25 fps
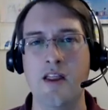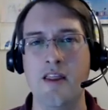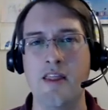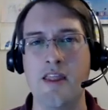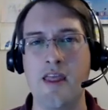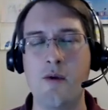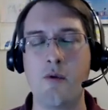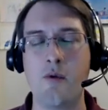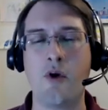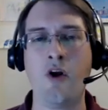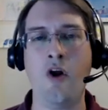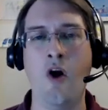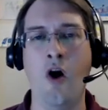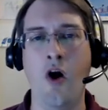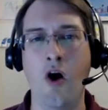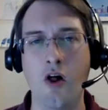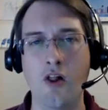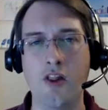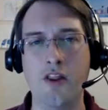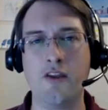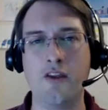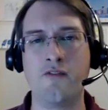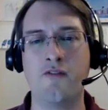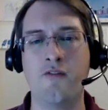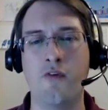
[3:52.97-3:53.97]
they were
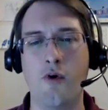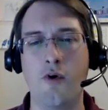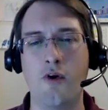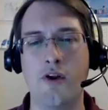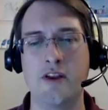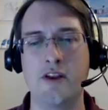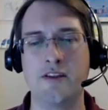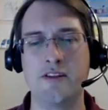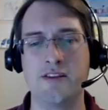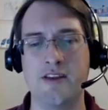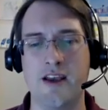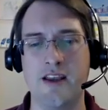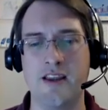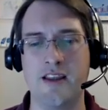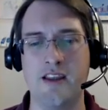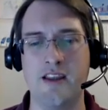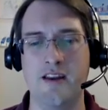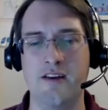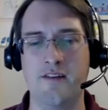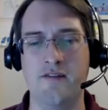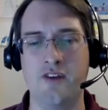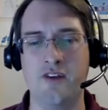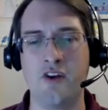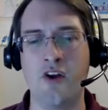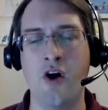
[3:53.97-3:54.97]
calling for an
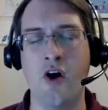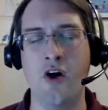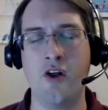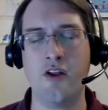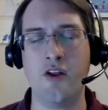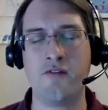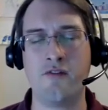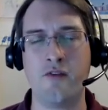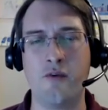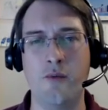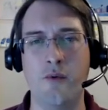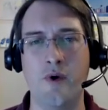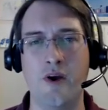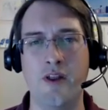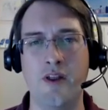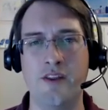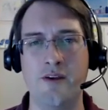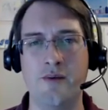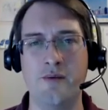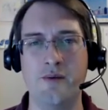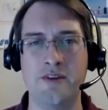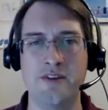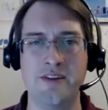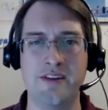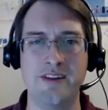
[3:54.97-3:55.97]
executive and calling for one
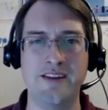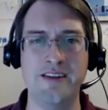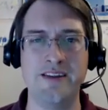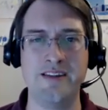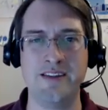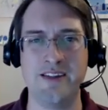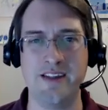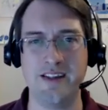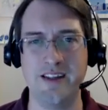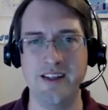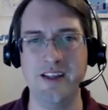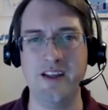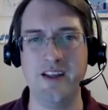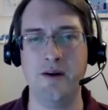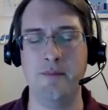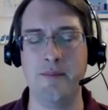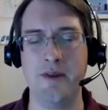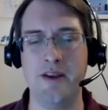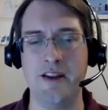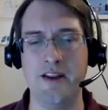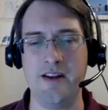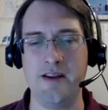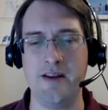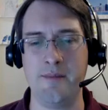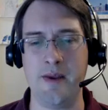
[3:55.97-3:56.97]
that was at least a little
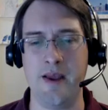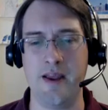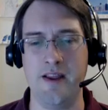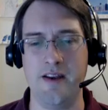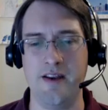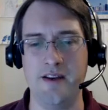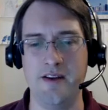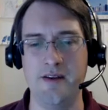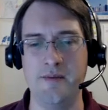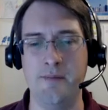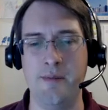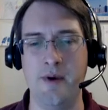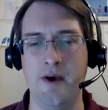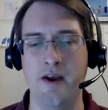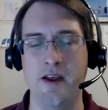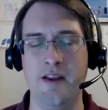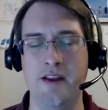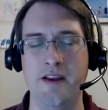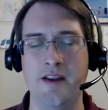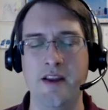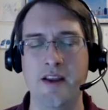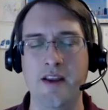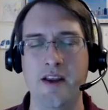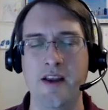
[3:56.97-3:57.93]
bit independent, but